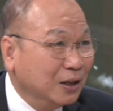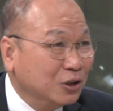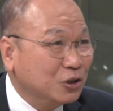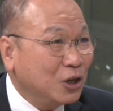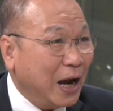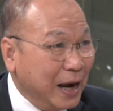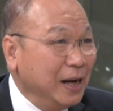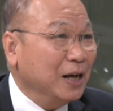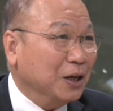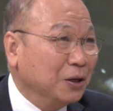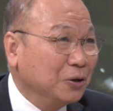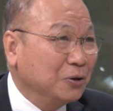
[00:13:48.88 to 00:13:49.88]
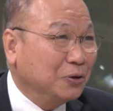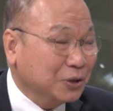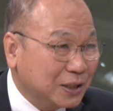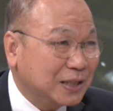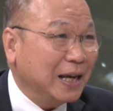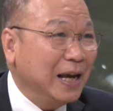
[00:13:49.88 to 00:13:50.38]
China could
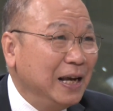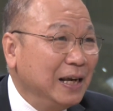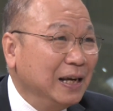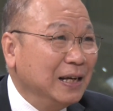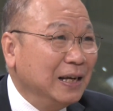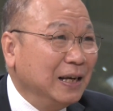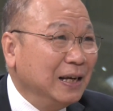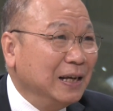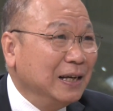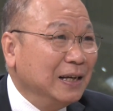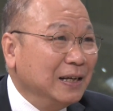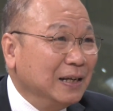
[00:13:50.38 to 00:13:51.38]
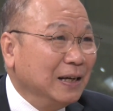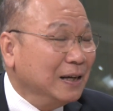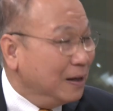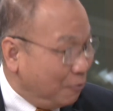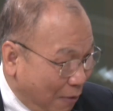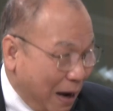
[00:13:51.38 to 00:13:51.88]
say,
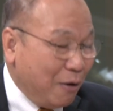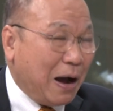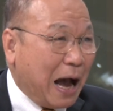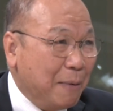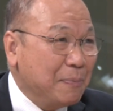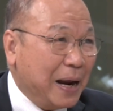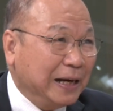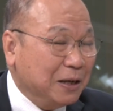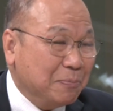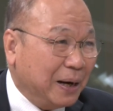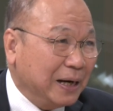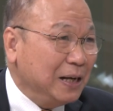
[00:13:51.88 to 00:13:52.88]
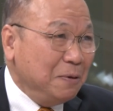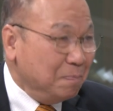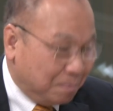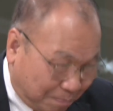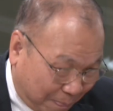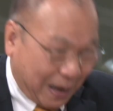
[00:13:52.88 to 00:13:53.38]
well, I'm lending money,
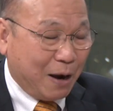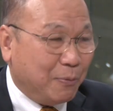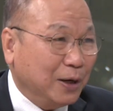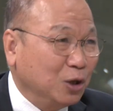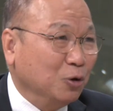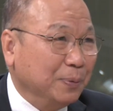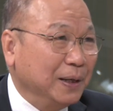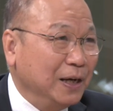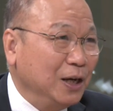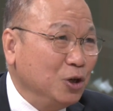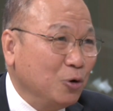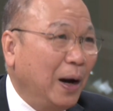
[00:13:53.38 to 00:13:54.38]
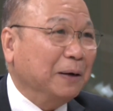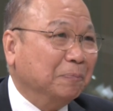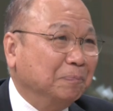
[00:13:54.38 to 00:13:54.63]
but I want to be in yuan,